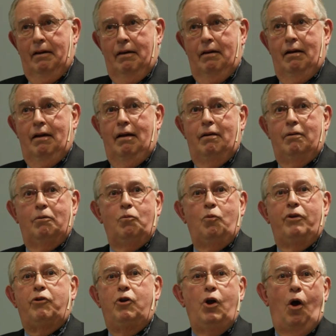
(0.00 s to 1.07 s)

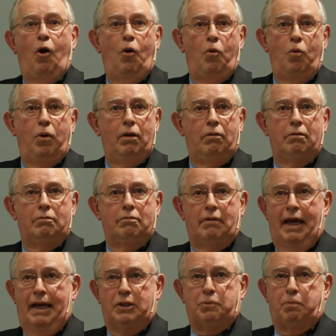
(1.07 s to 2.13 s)
with no
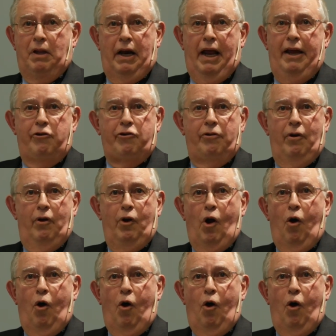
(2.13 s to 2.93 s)
explanation,